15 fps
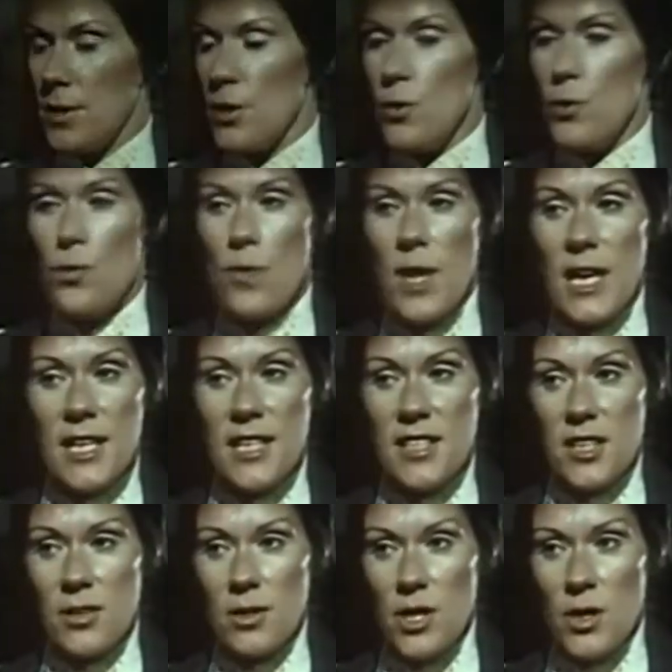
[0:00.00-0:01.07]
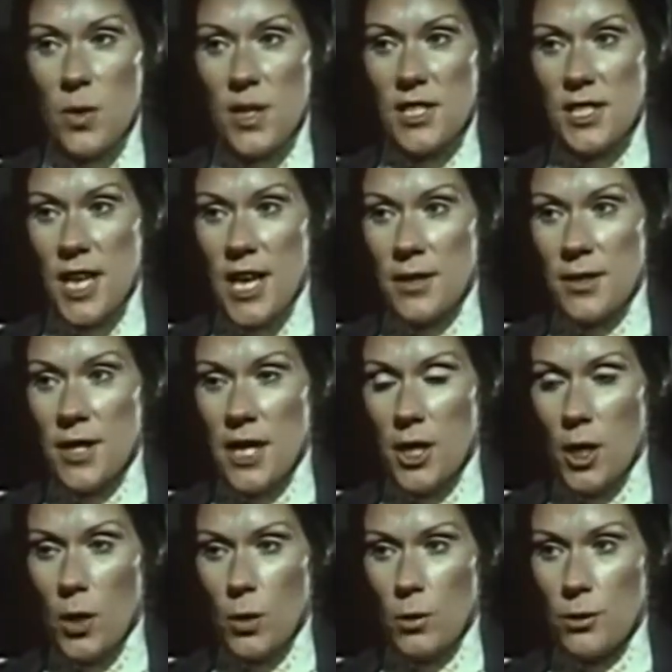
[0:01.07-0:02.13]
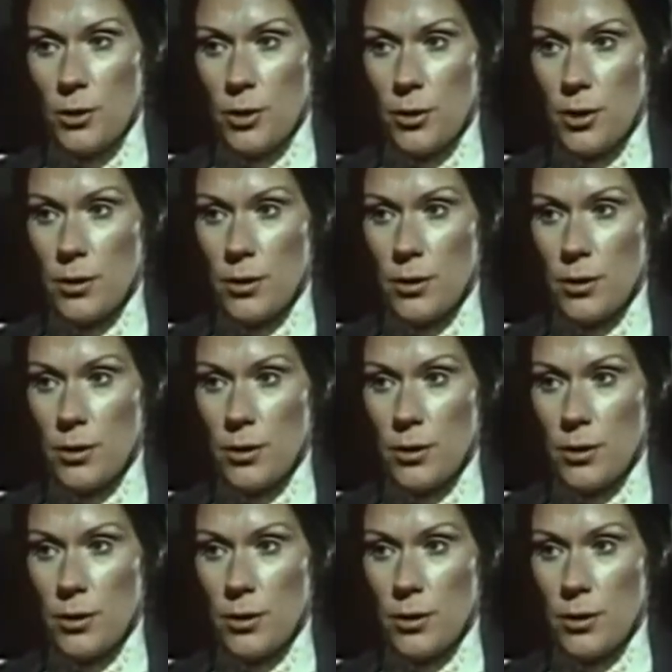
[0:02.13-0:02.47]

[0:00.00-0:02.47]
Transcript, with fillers: You really don't know what's down in that hole, do